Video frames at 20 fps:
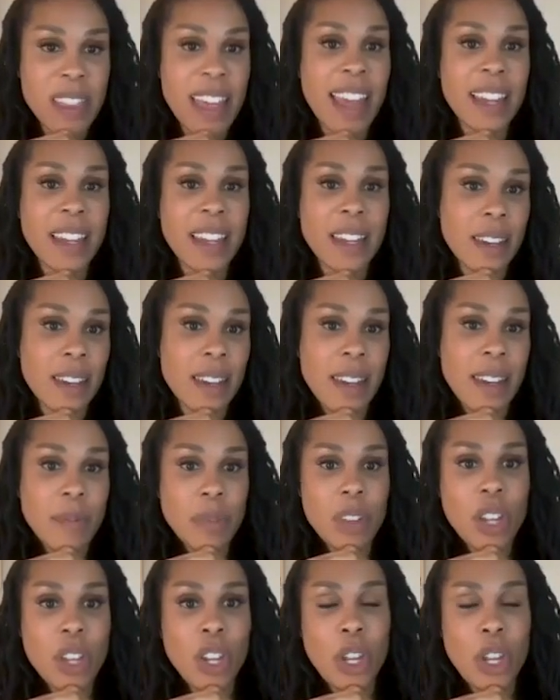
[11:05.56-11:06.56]
but then
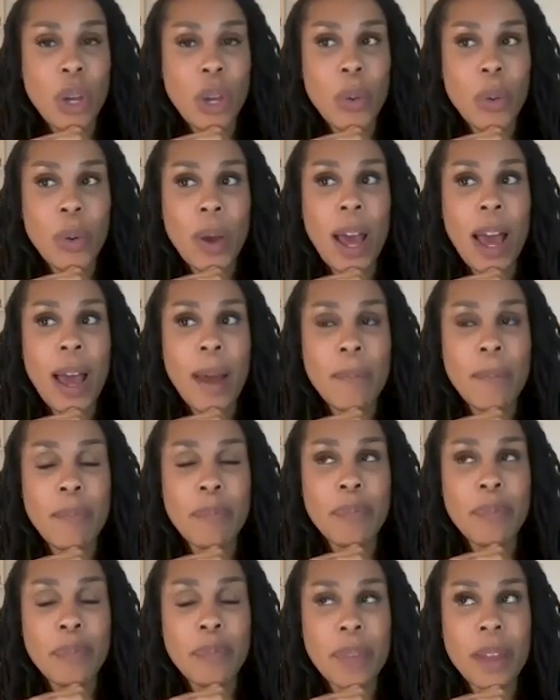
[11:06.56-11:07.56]
you know
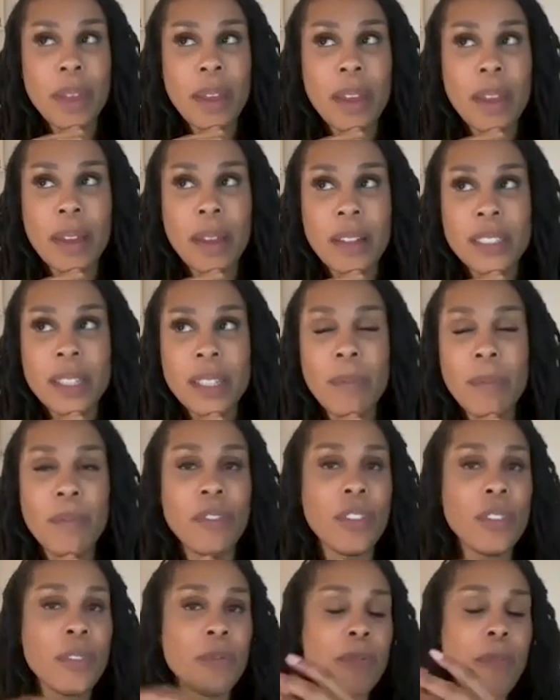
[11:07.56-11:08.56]
um, some
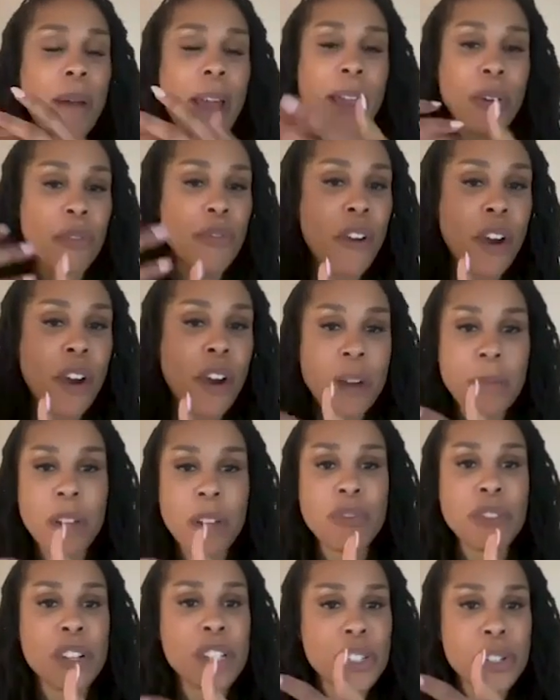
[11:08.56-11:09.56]

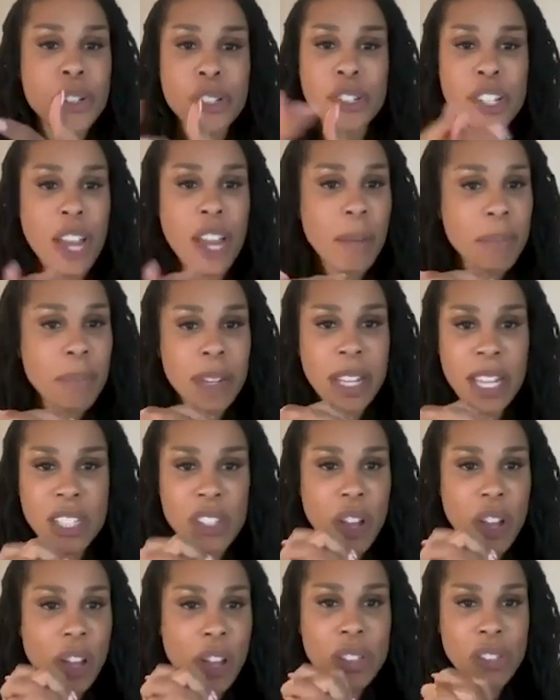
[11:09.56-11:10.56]
biopharma research
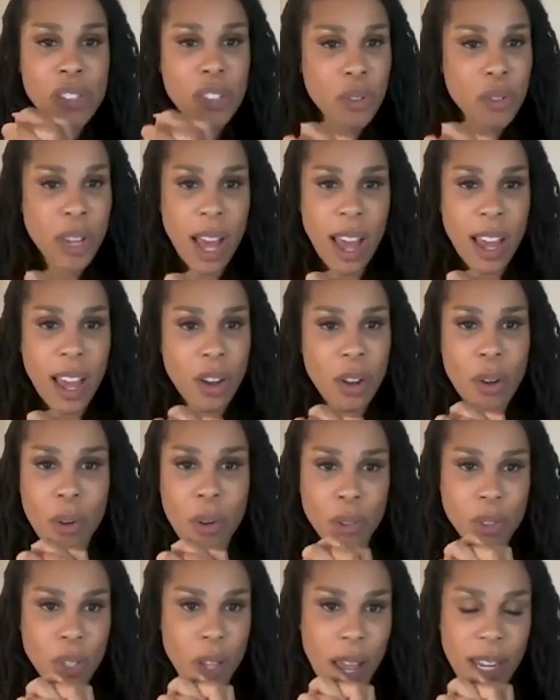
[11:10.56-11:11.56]
companies also got a
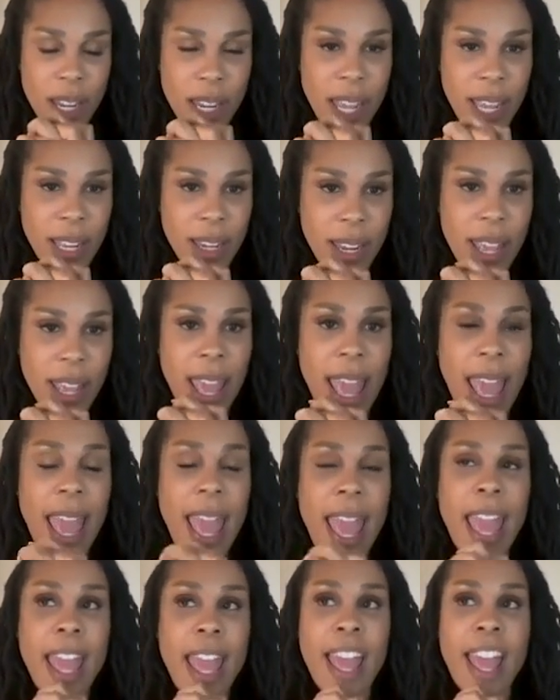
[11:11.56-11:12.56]
hold on it,
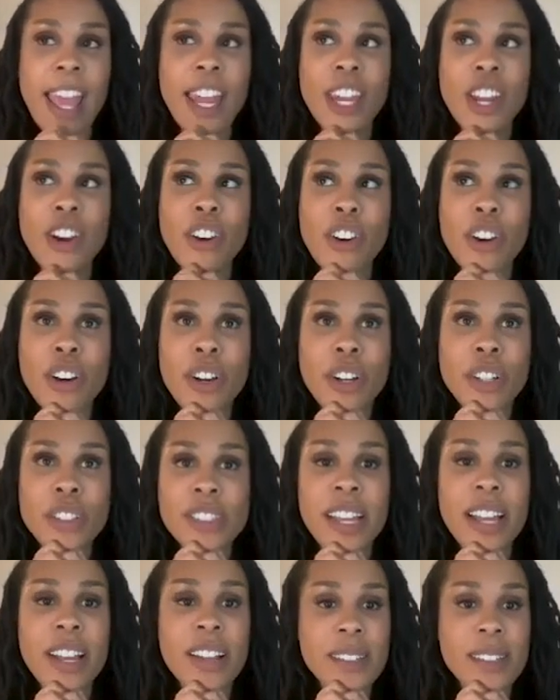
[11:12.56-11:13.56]
and her
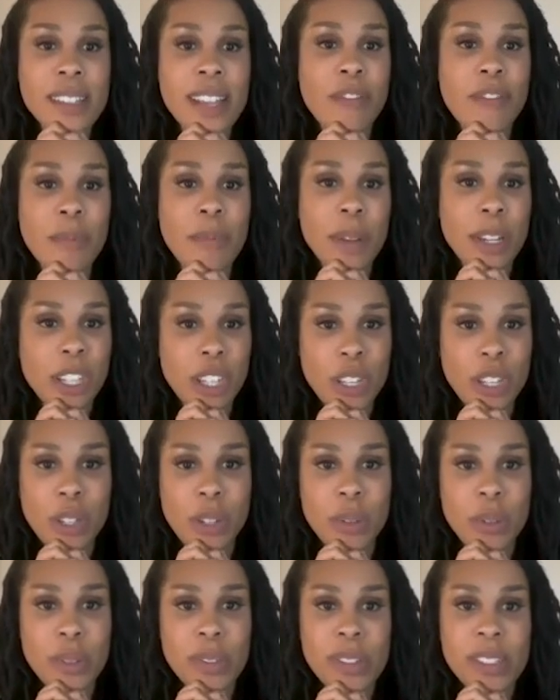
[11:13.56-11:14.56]
cells have been
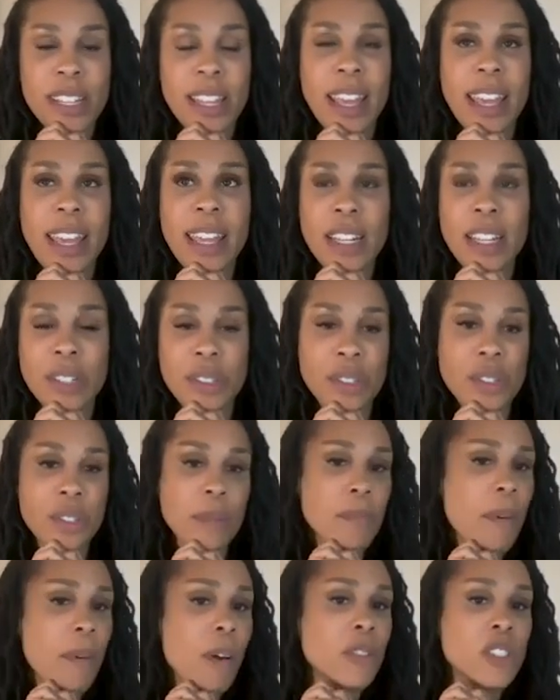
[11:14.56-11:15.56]
used in
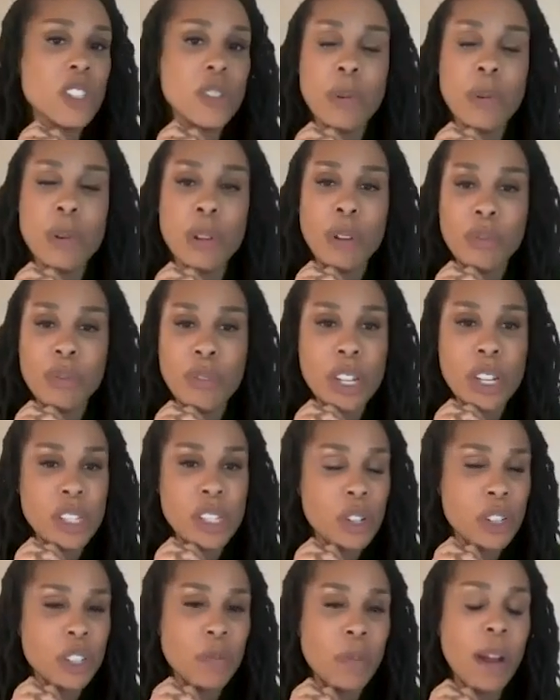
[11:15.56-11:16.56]
multiple
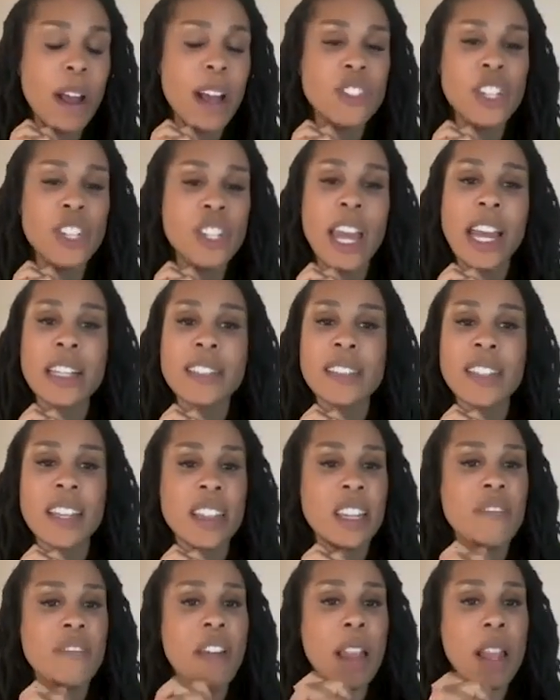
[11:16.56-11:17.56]
research projects in
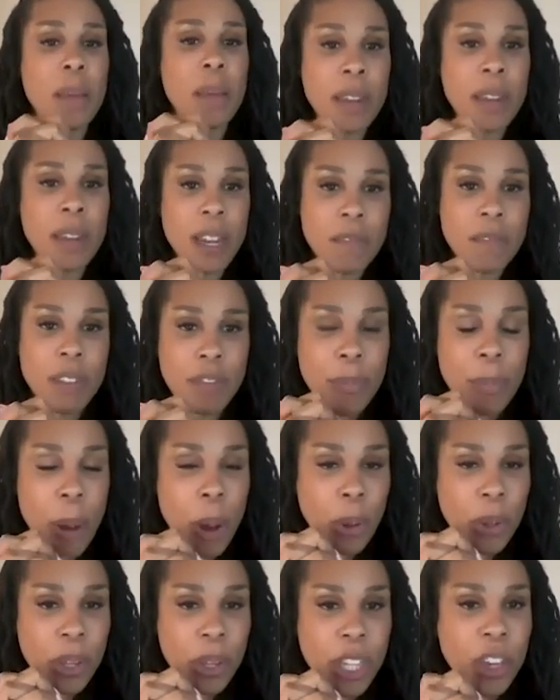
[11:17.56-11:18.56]
the development of the
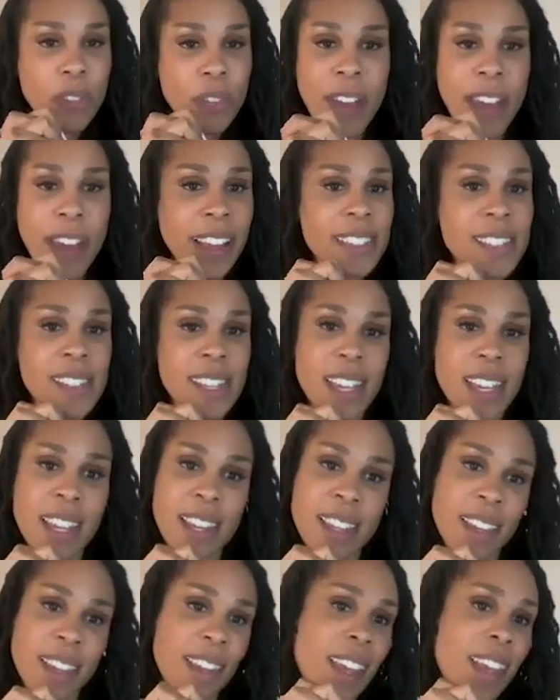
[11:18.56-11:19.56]
polio
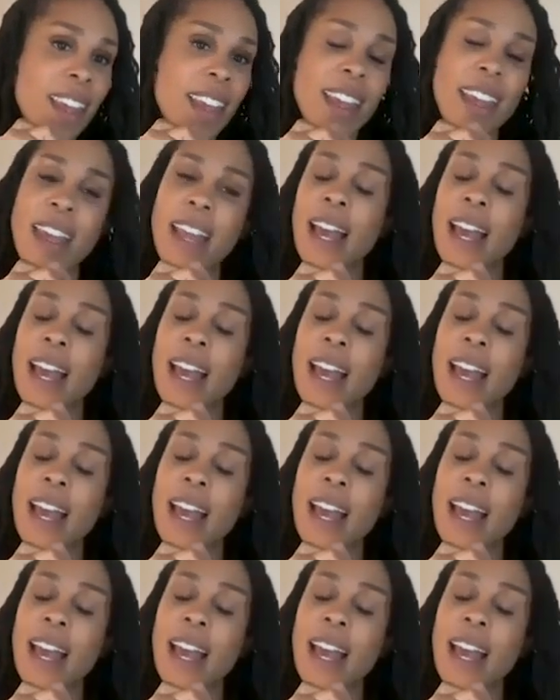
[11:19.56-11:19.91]
vaccine.